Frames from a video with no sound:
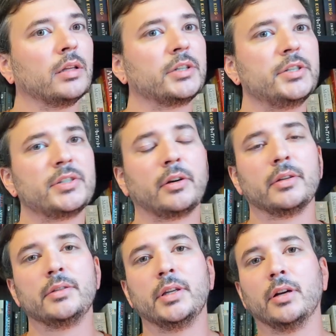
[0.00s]
like, she
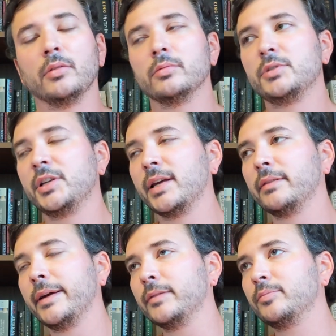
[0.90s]
started, you know, she had,
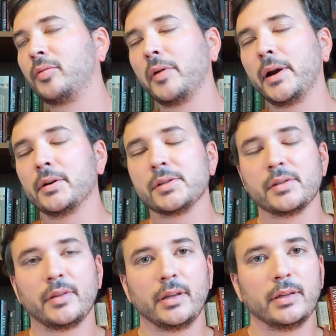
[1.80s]
like, prayers
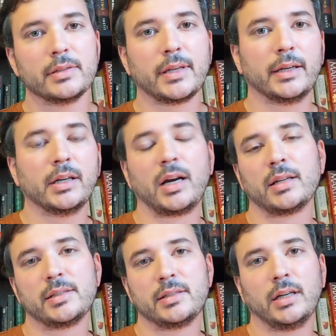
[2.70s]
and things, like,
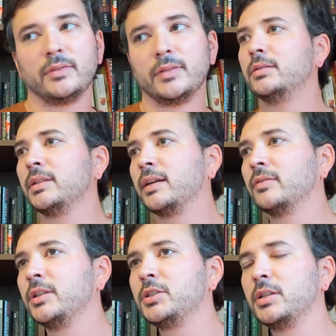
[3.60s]
God stuff. Like,
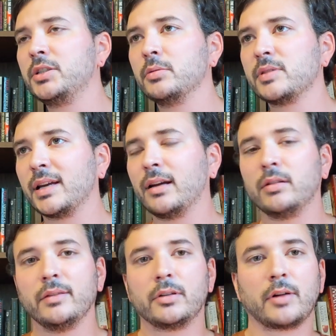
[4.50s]
eventually she was like, I don't
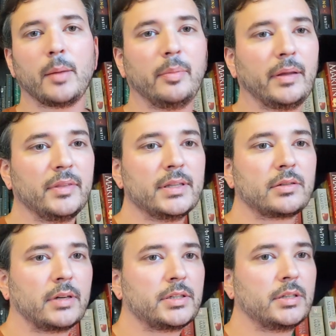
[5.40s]
give a crap about this.
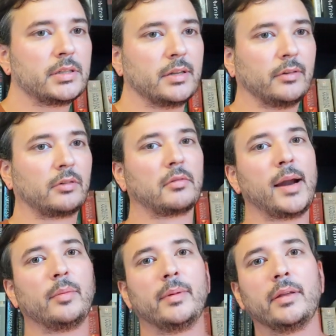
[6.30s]
Gretchen doesn't give a
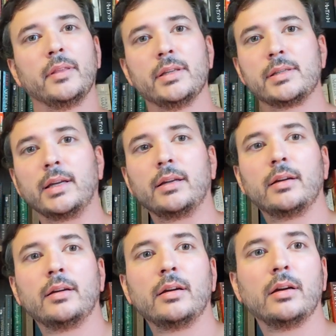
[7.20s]
crap about this. Like,
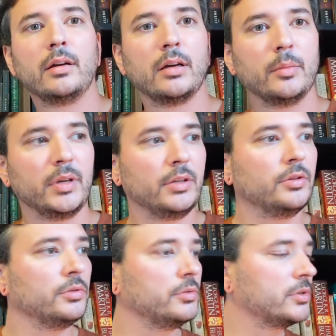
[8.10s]
I'm going to
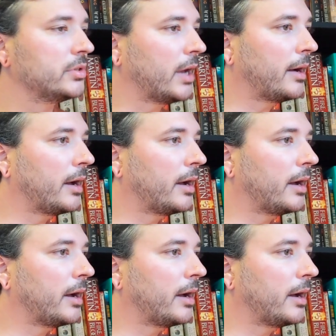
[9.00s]
use